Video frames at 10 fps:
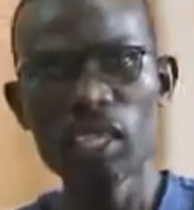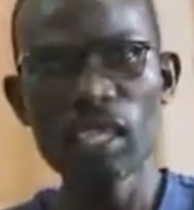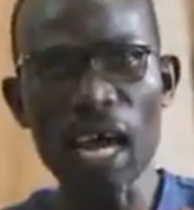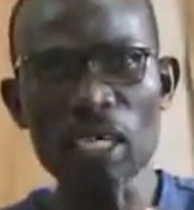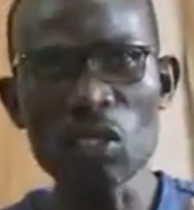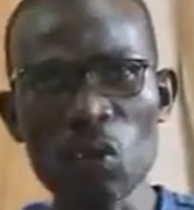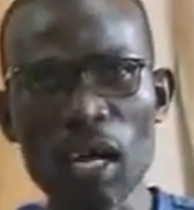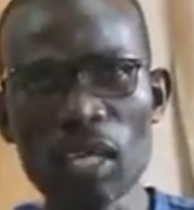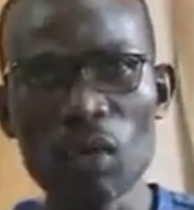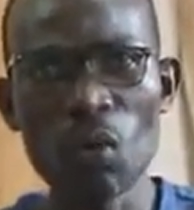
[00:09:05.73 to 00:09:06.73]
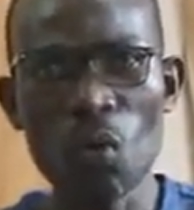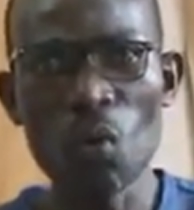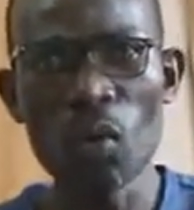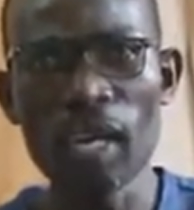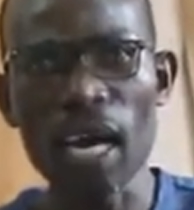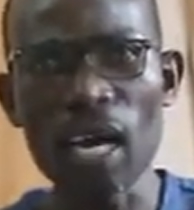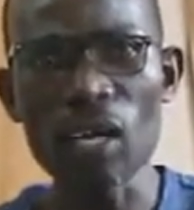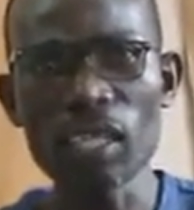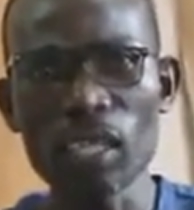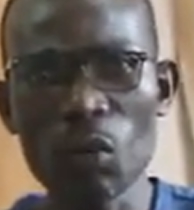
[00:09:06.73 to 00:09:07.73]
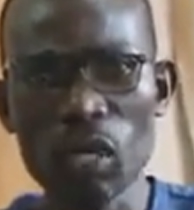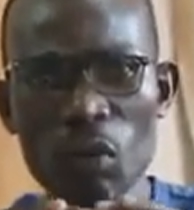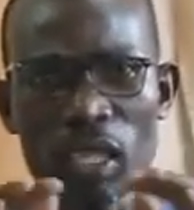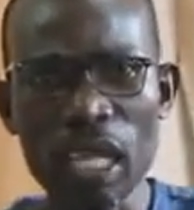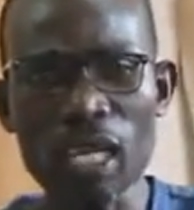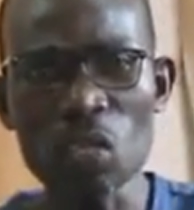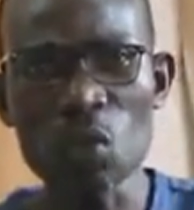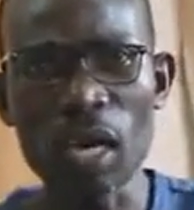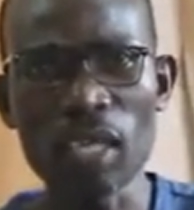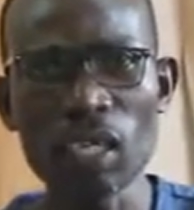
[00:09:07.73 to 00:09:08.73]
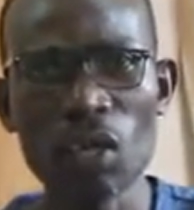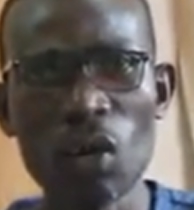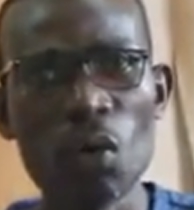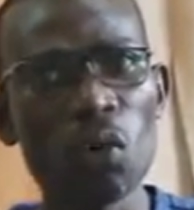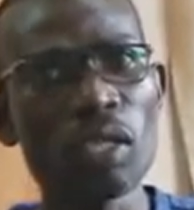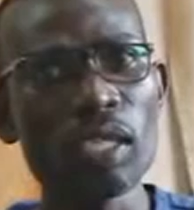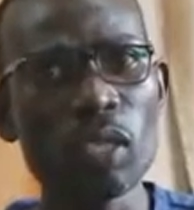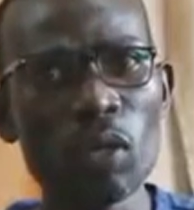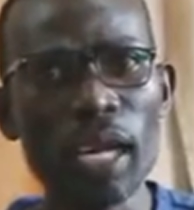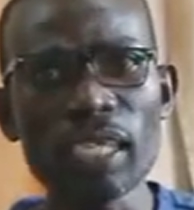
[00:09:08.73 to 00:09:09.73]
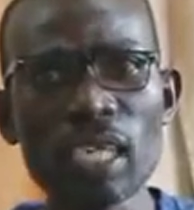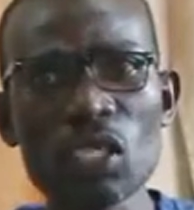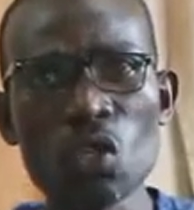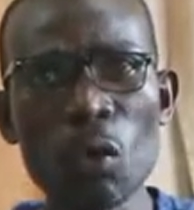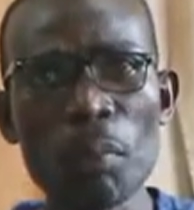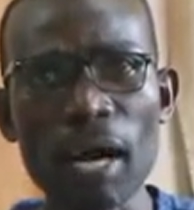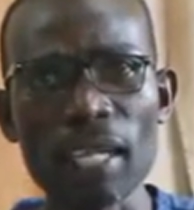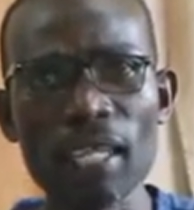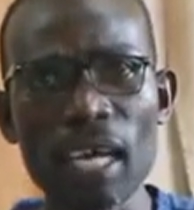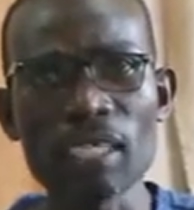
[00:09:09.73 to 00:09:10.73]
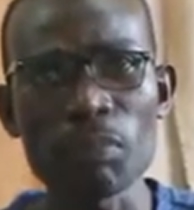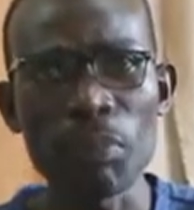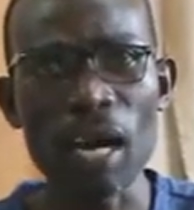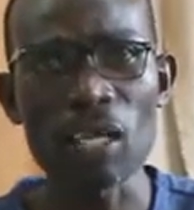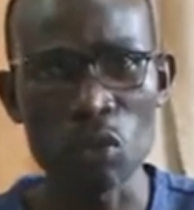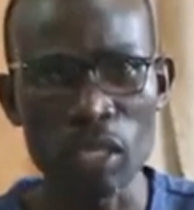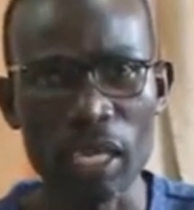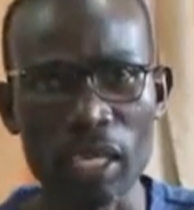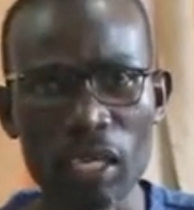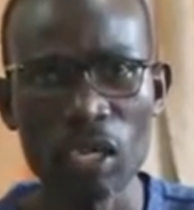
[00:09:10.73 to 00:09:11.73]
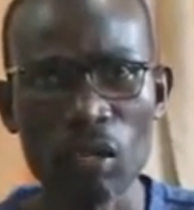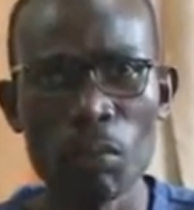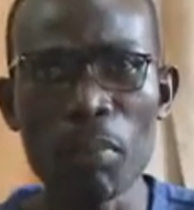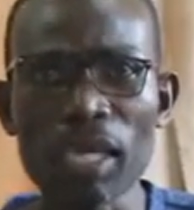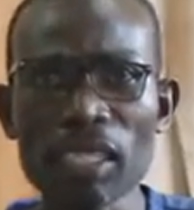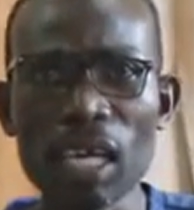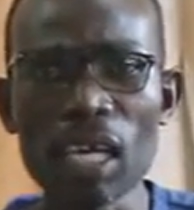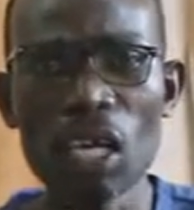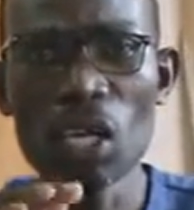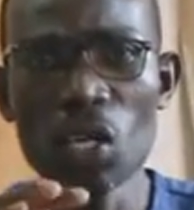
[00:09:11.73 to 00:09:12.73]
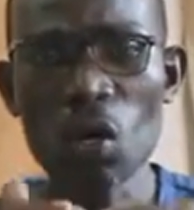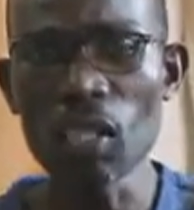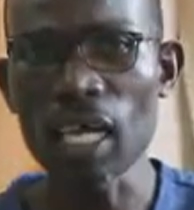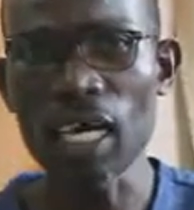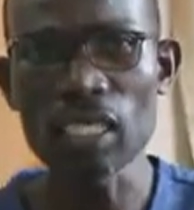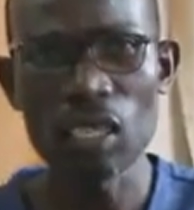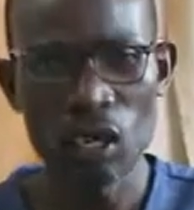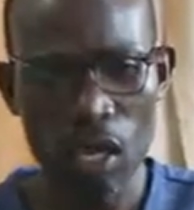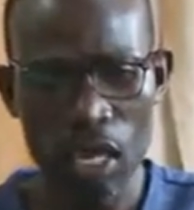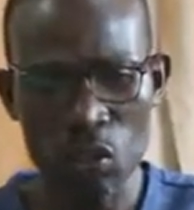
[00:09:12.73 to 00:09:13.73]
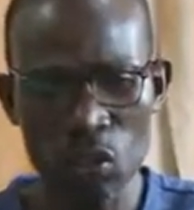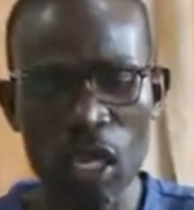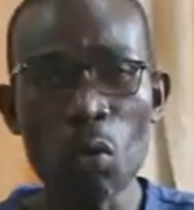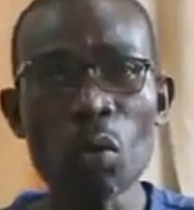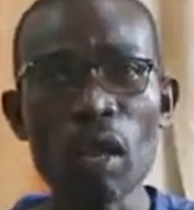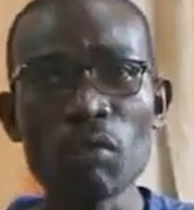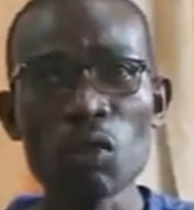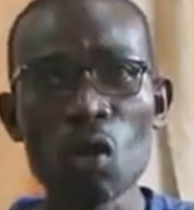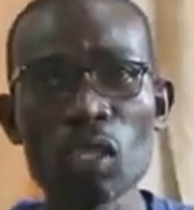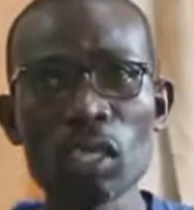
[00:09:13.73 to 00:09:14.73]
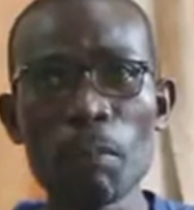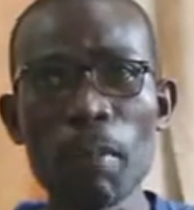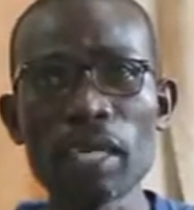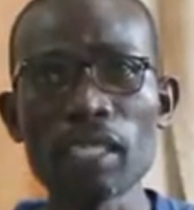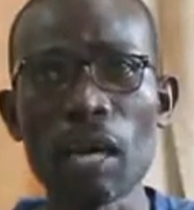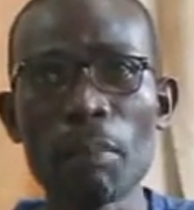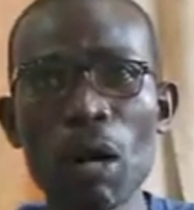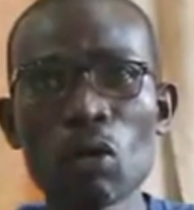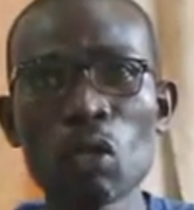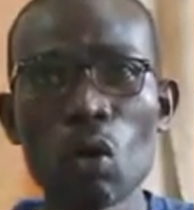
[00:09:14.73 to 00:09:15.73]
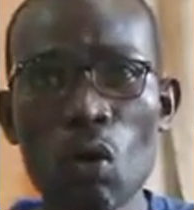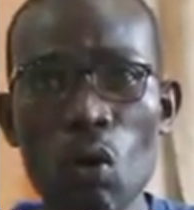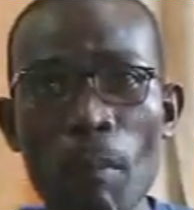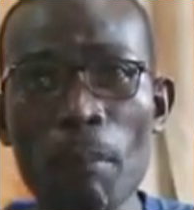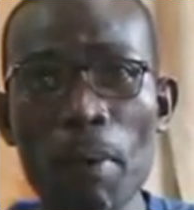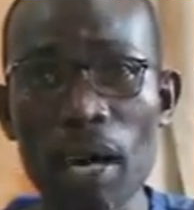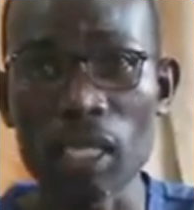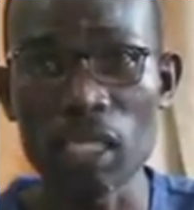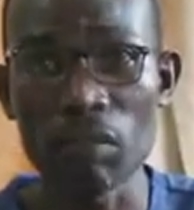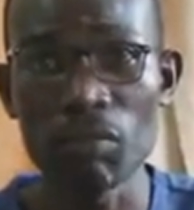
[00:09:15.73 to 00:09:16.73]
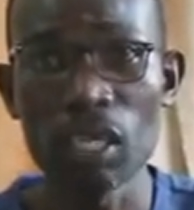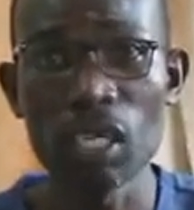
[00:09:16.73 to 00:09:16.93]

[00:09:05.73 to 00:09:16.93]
that one will with that one, let us stop at that part today. But know that today we have talked much about comparative